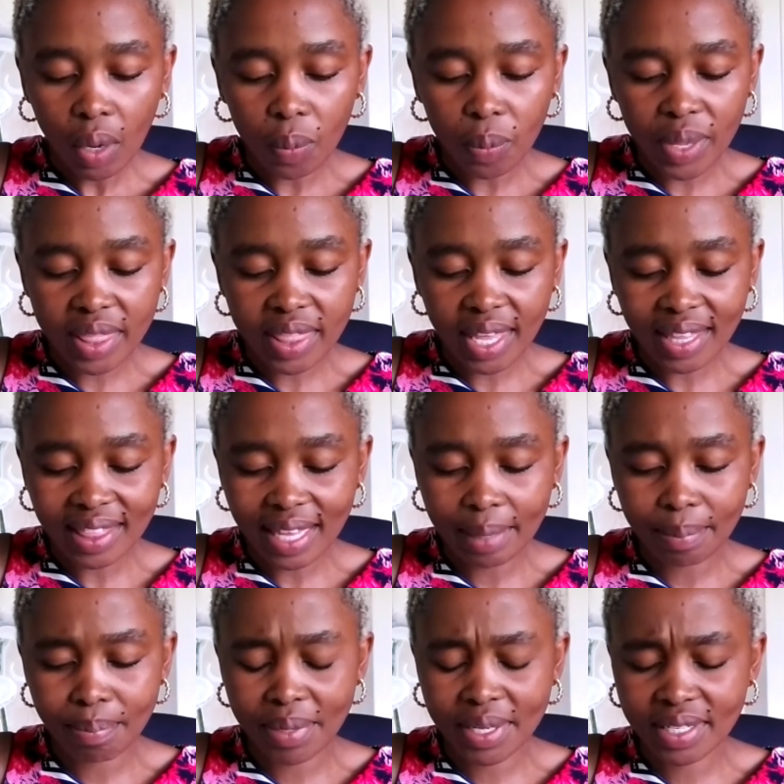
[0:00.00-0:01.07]
We think
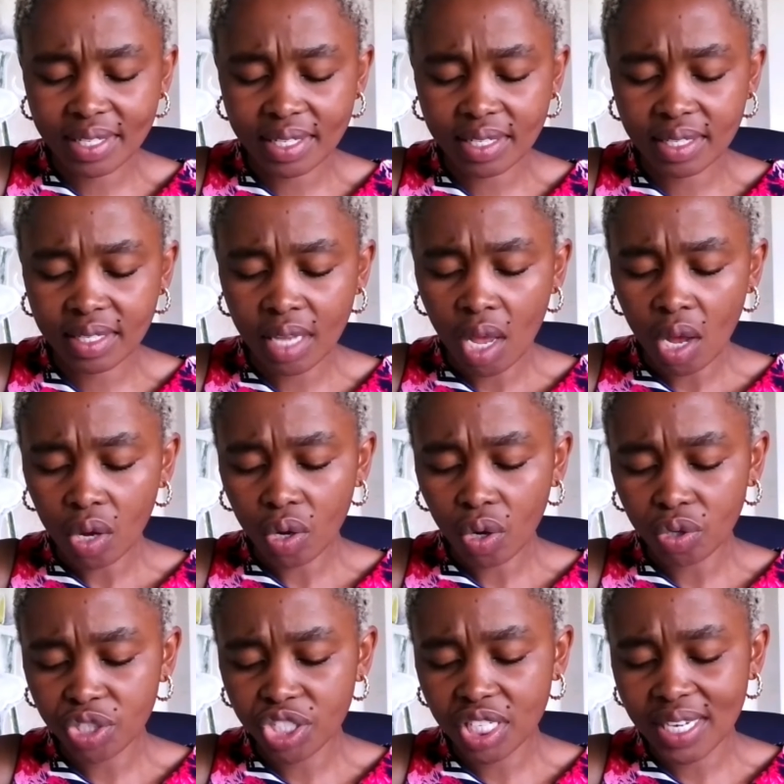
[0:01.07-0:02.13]
that business
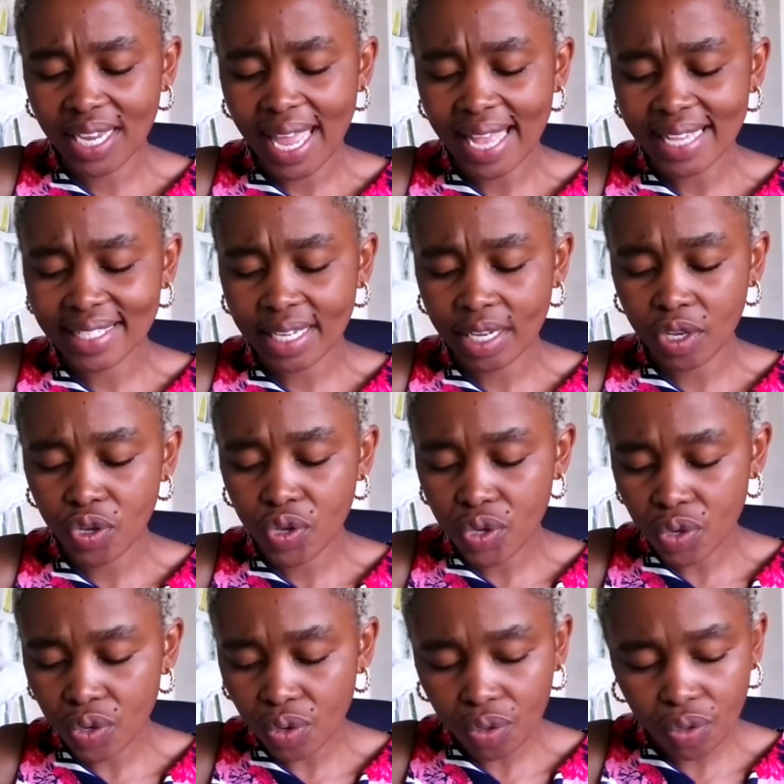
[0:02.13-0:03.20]
coaching has a
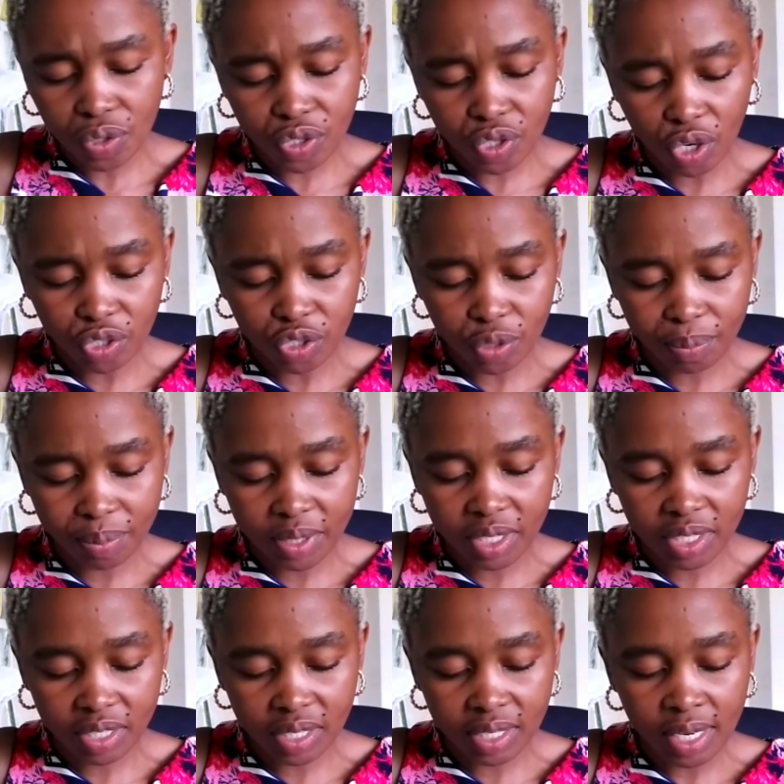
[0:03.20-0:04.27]
huge
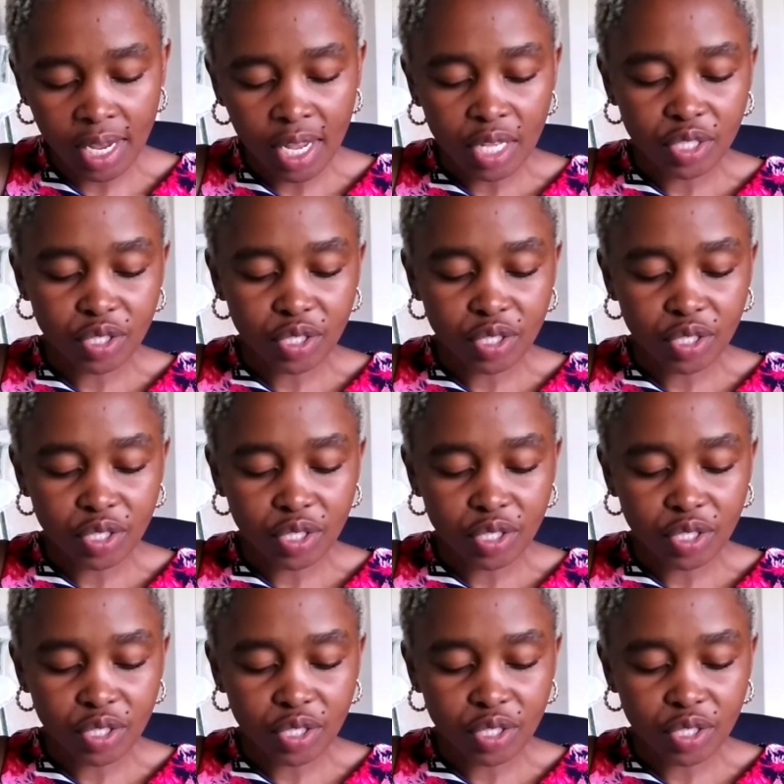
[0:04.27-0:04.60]
contribution